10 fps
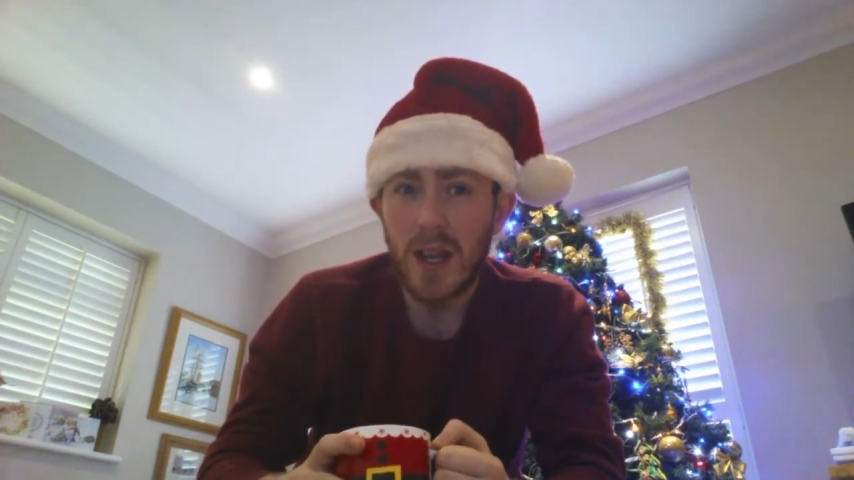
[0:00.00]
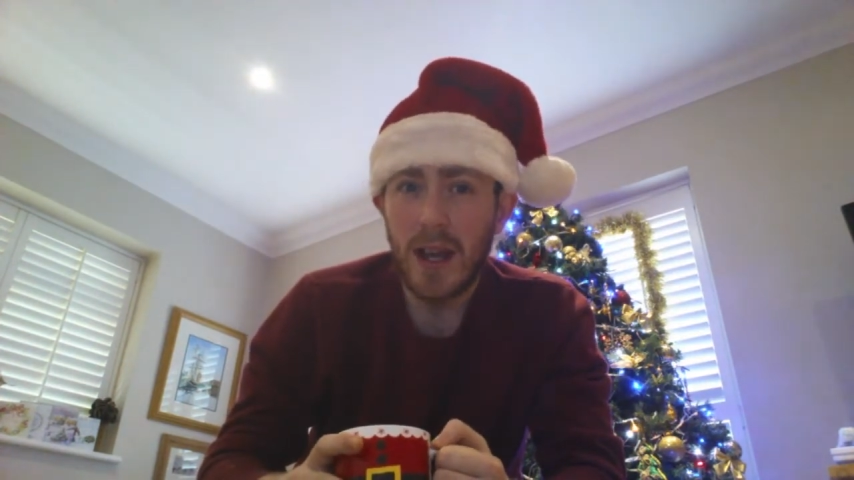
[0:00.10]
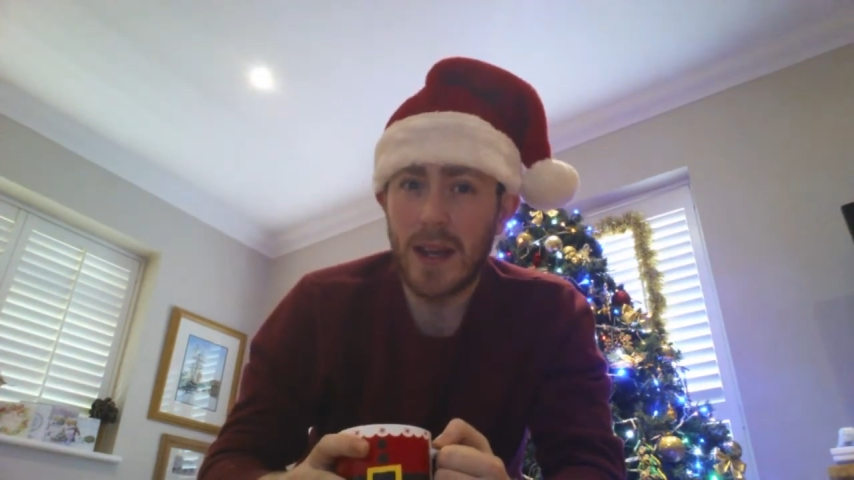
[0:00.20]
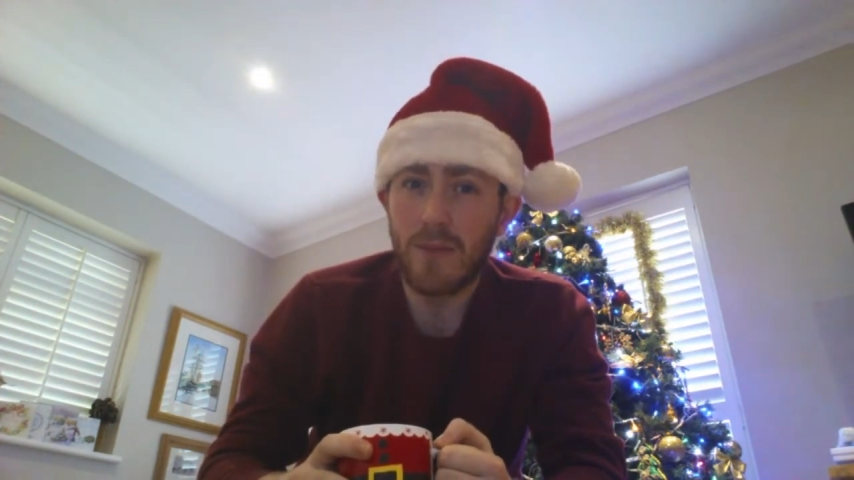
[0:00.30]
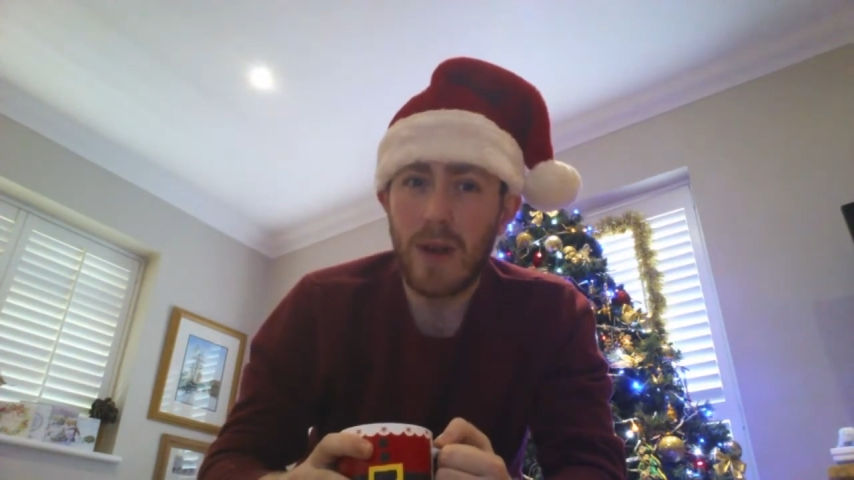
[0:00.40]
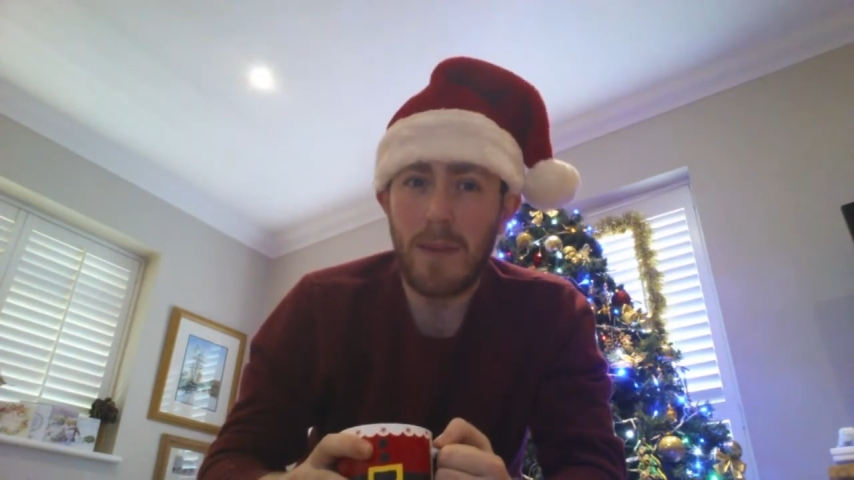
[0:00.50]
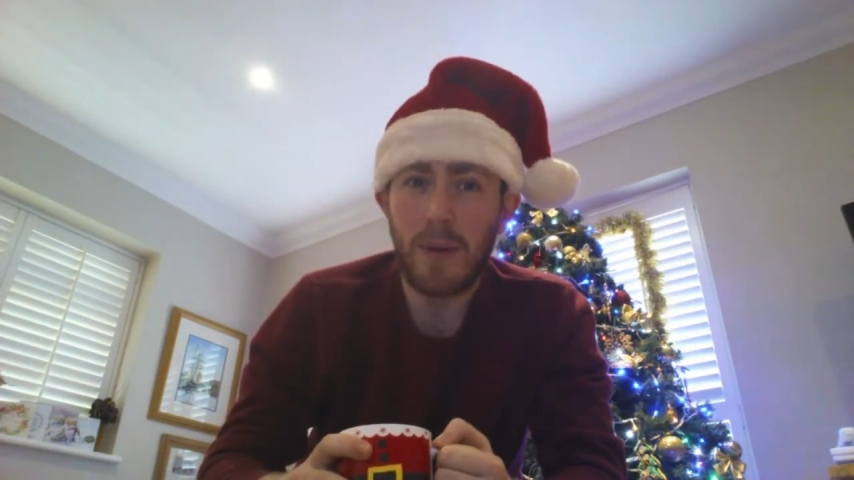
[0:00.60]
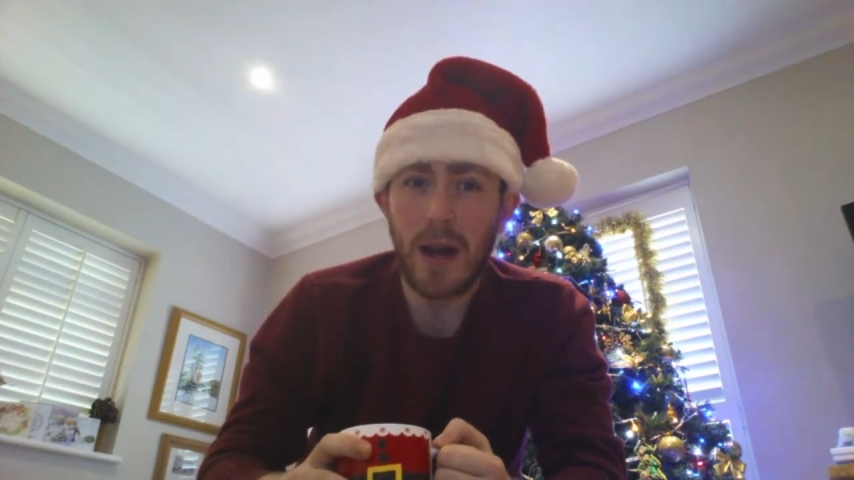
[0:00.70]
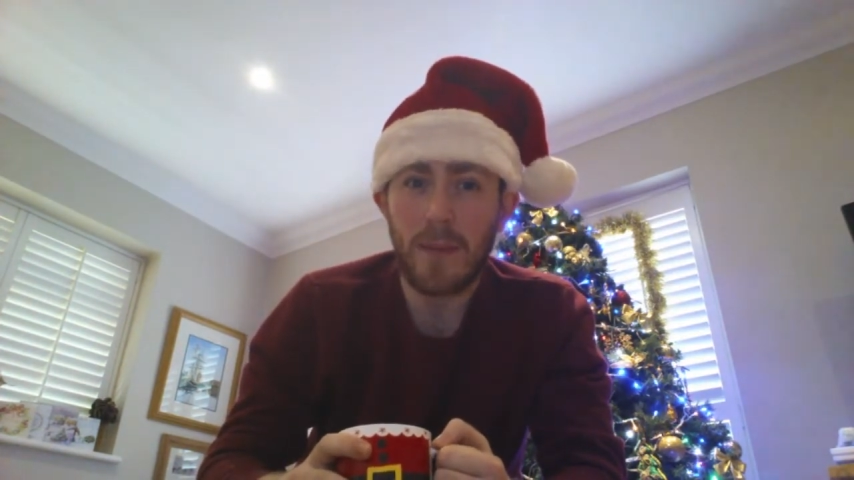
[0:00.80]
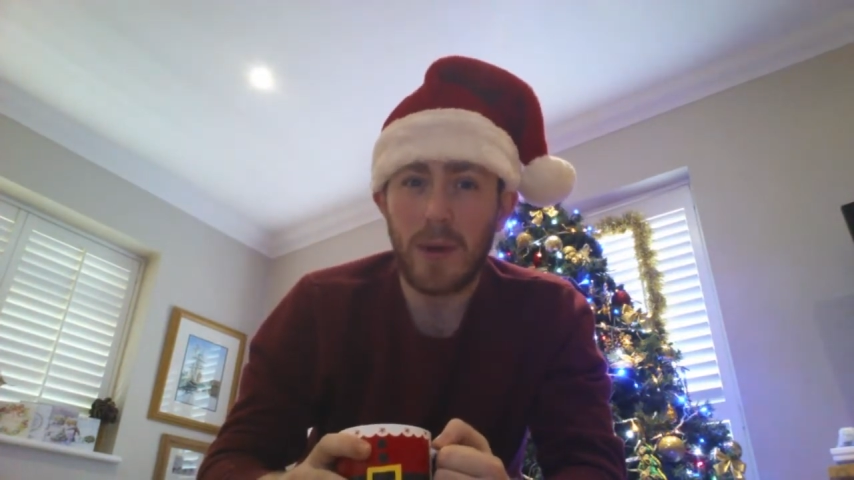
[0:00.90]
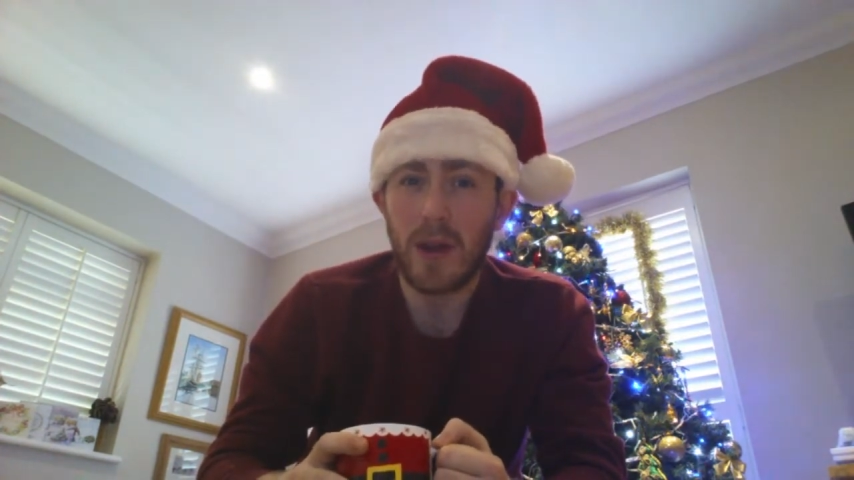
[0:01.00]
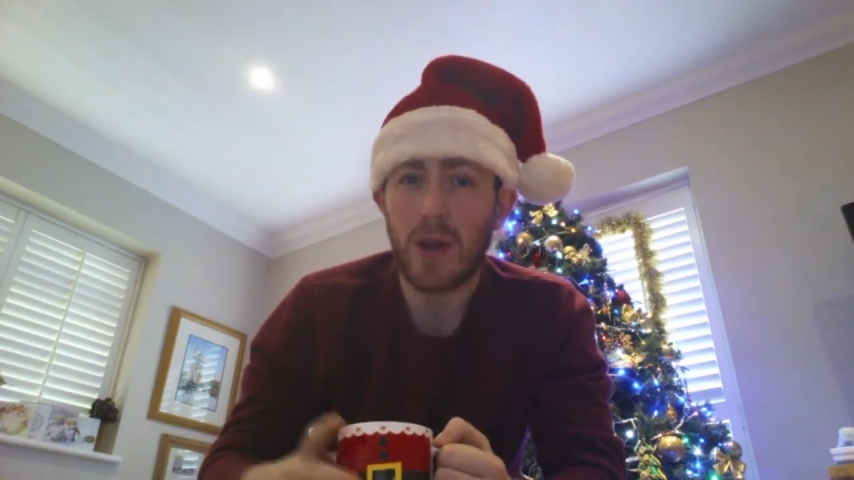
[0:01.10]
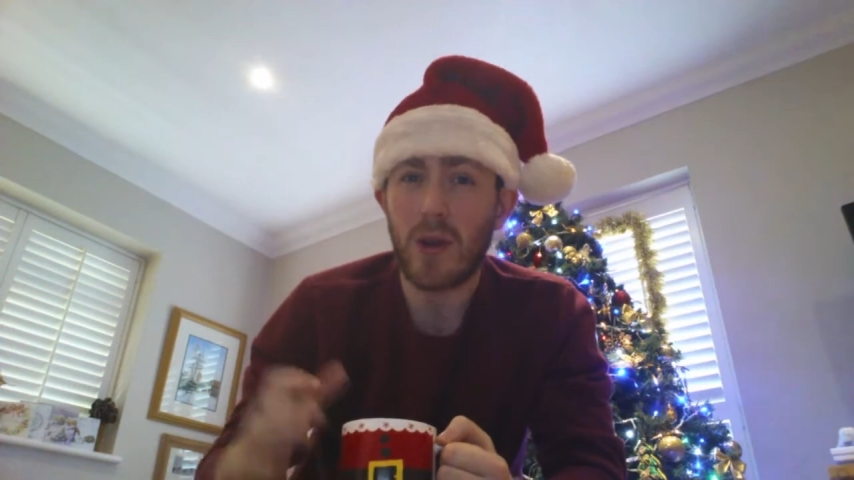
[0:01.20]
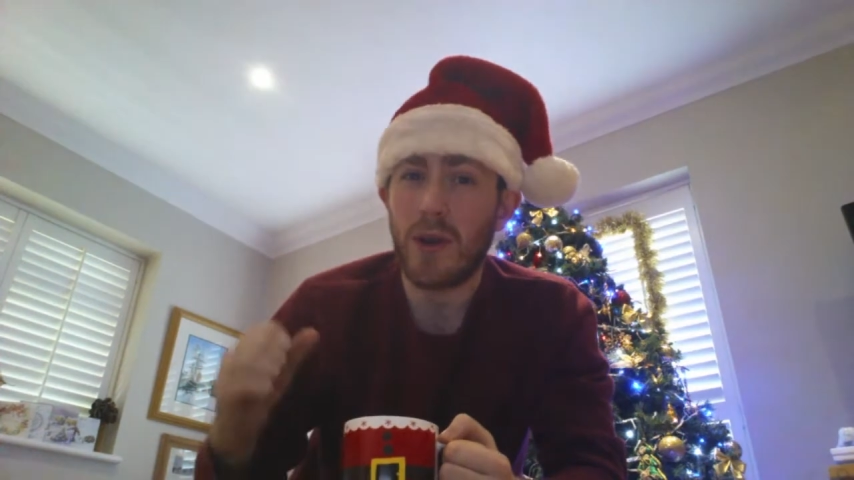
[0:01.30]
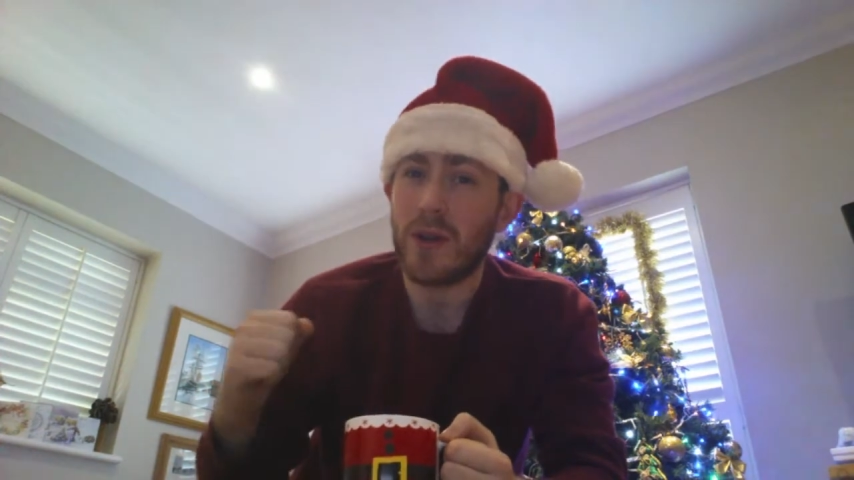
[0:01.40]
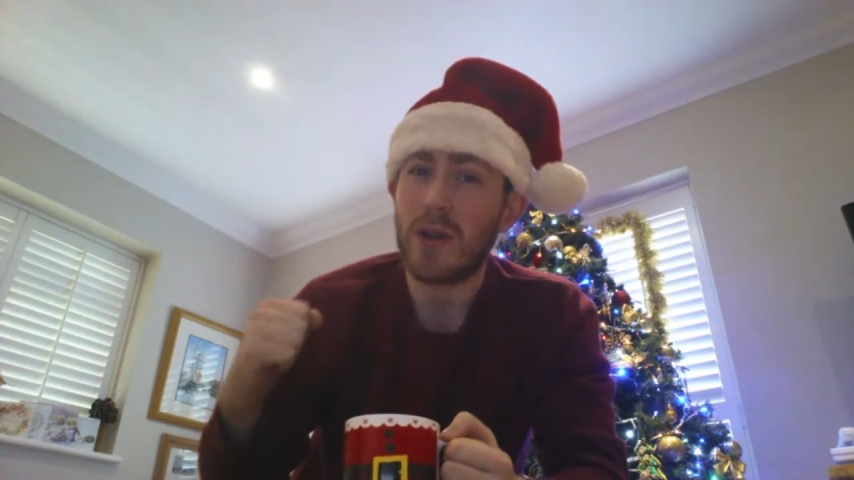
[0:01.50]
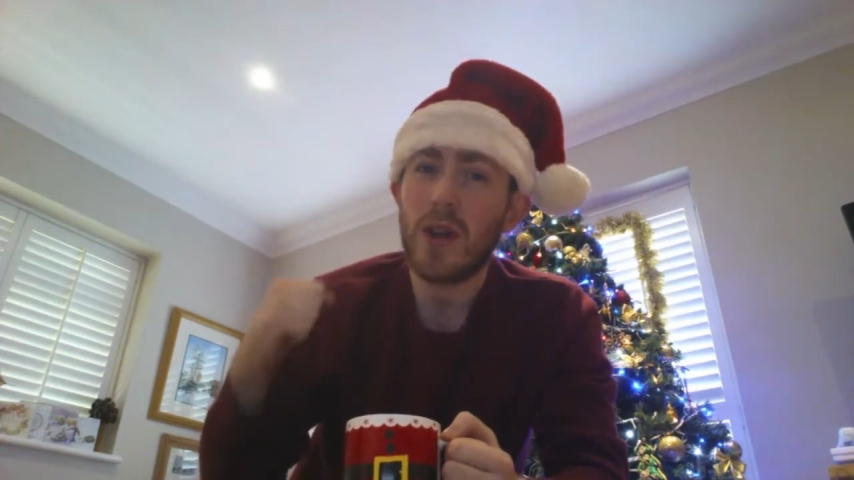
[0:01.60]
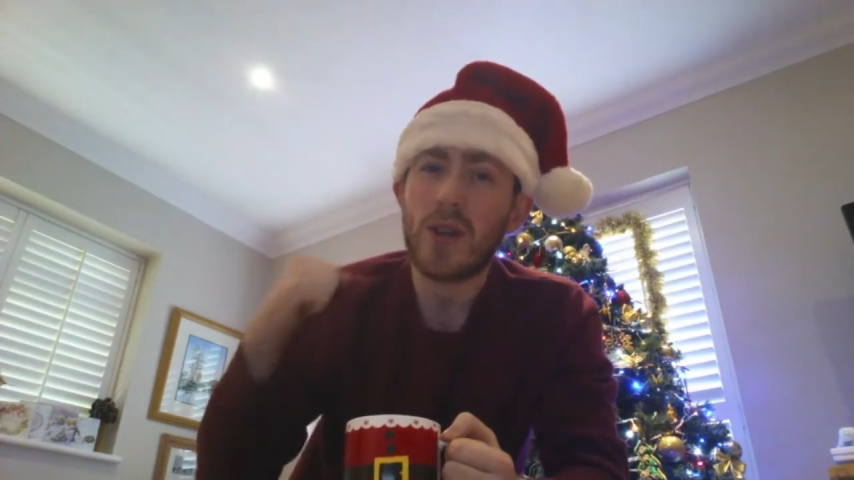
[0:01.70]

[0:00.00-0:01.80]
and wrap up a good,